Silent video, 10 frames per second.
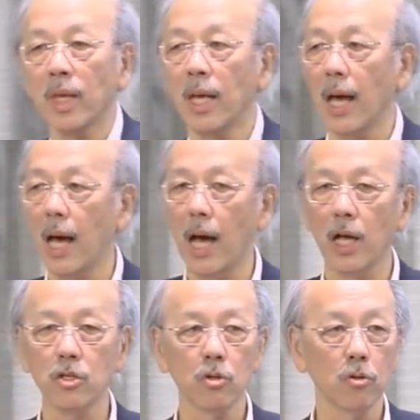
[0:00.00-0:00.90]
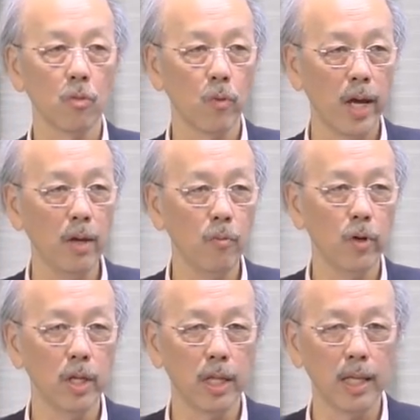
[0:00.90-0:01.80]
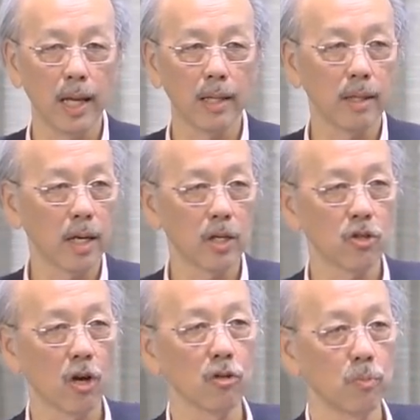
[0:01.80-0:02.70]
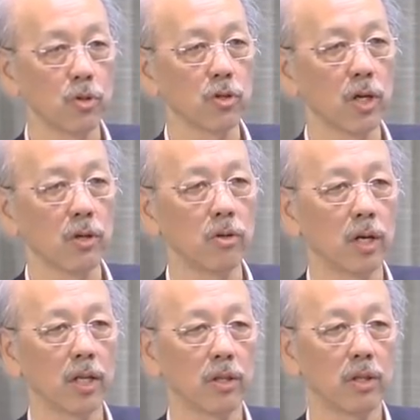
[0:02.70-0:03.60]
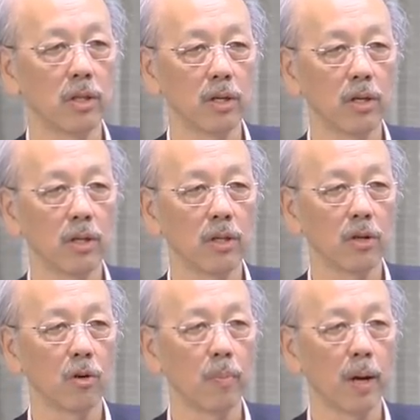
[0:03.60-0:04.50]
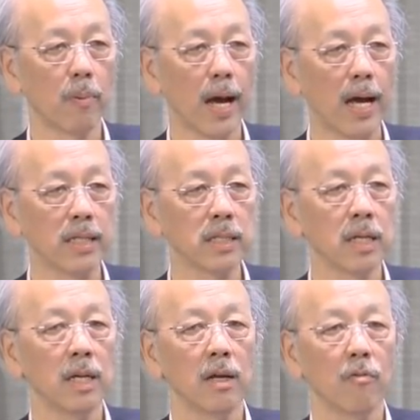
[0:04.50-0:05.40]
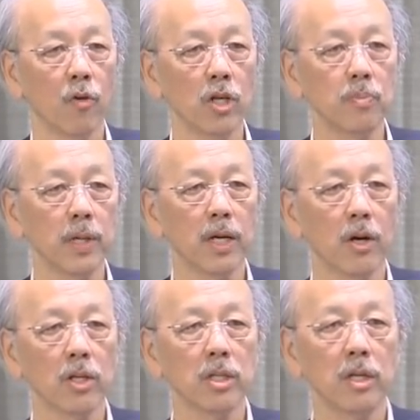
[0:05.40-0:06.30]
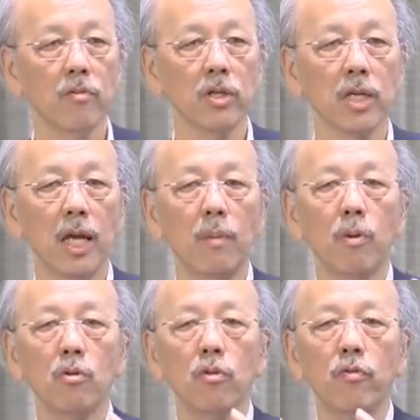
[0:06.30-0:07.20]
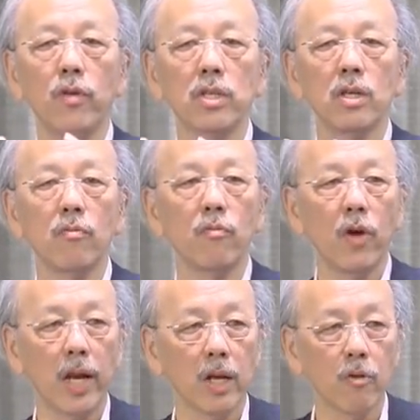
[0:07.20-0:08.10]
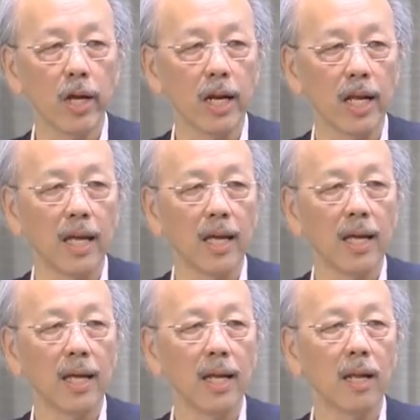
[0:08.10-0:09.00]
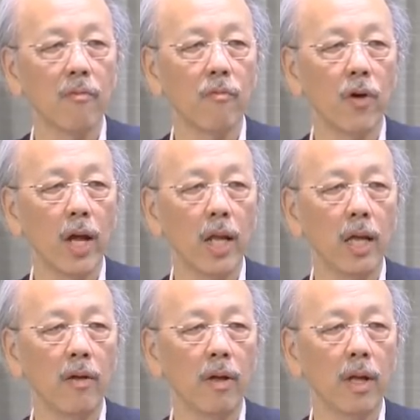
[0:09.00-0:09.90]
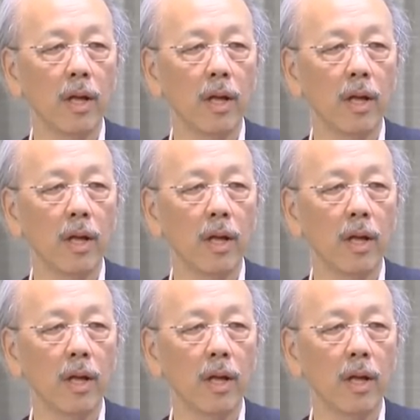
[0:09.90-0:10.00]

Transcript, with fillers: Uh, so the way we did it, uh, Sartre who got the Nobel Prize, was because he was able to freeze it very quickly in a very